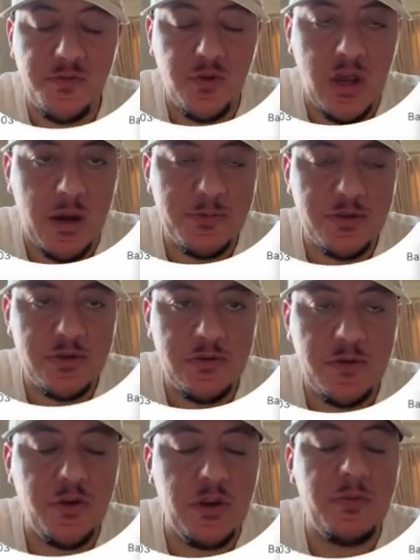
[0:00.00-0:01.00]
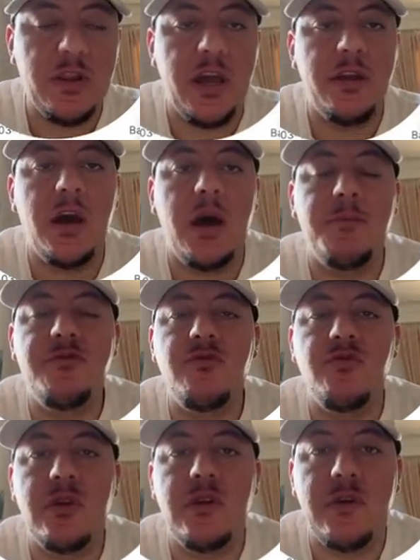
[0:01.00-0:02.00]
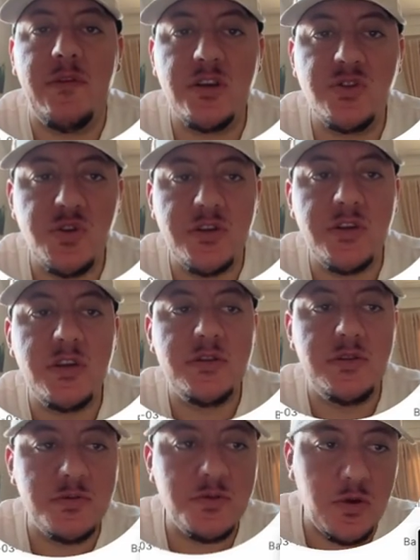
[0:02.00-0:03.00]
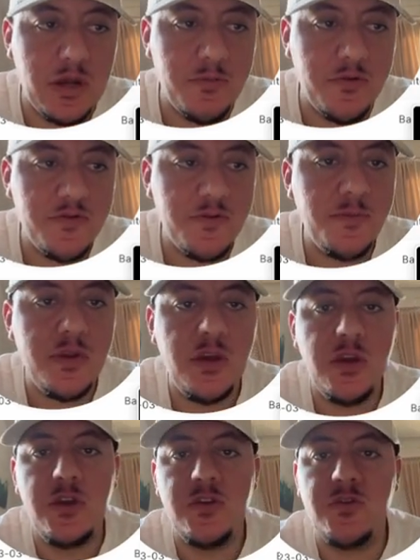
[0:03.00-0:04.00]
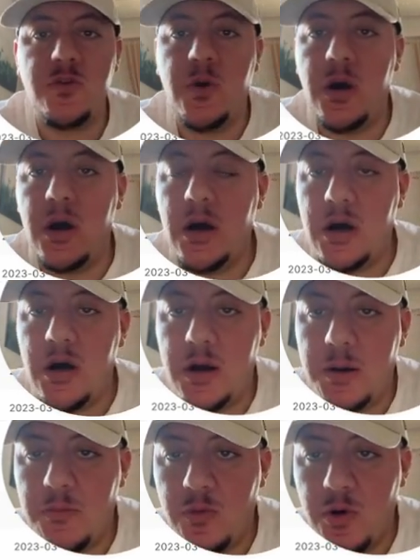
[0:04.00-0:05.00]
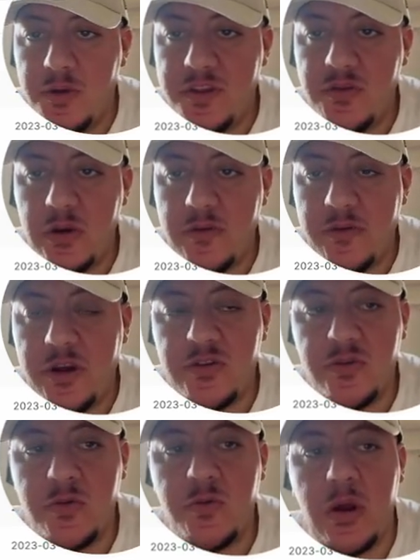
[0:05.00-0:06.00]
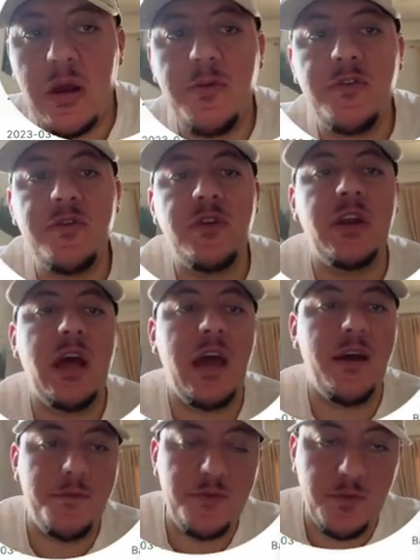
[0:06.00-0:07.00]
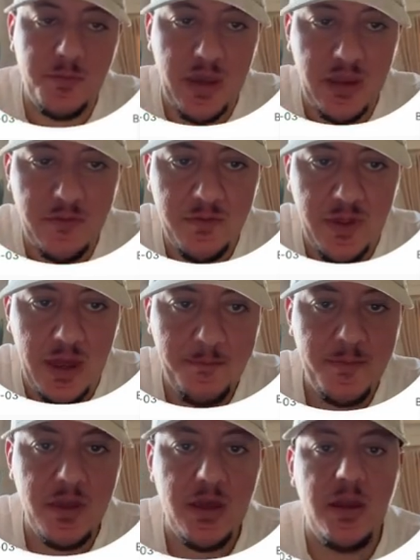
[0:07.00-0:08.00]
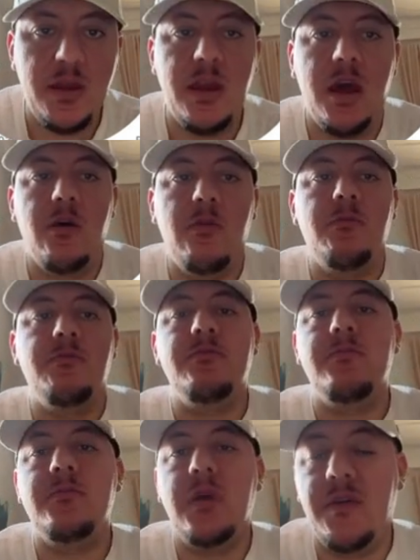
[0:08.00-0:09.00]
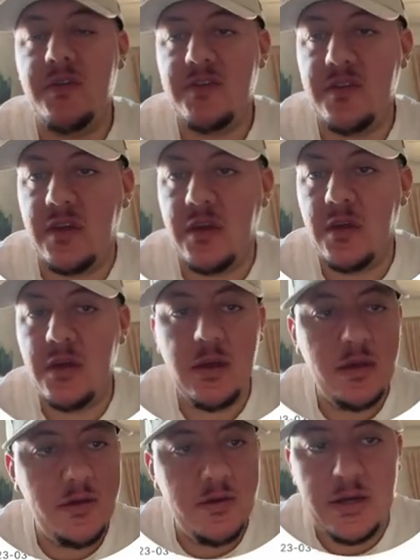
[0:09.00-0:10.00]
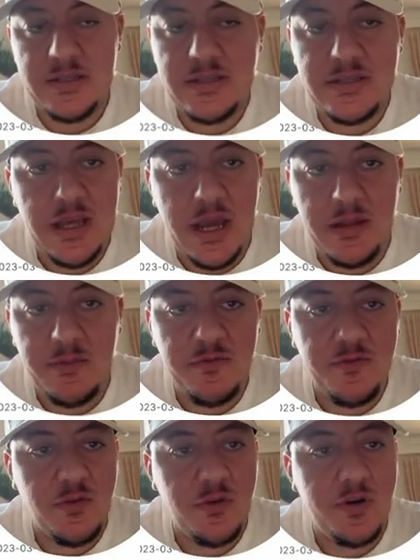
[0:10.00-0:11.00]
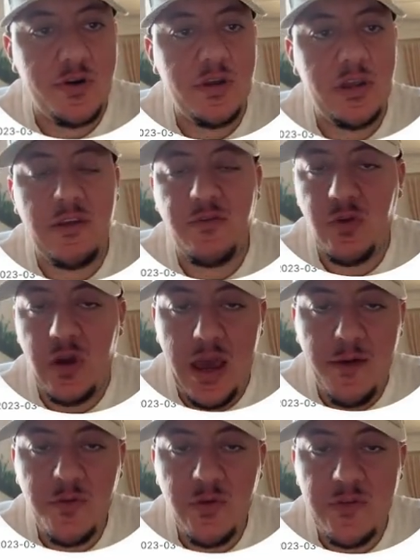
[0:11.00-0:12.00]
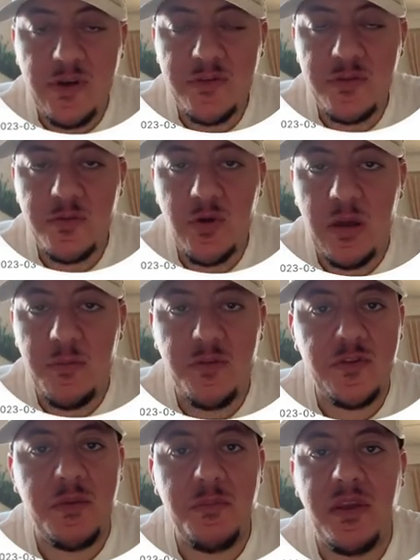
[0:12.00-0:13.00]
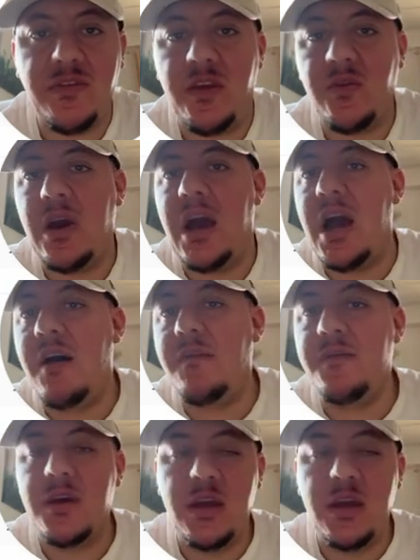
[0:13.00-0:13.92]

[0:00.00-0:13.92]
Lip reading: option, a free plan up to 2,500 subscribers. So more than 2,500 subscribers, you're gonna have to pay for that. Now, obviously, as I said before, if you have 25 subscribers, it means that you have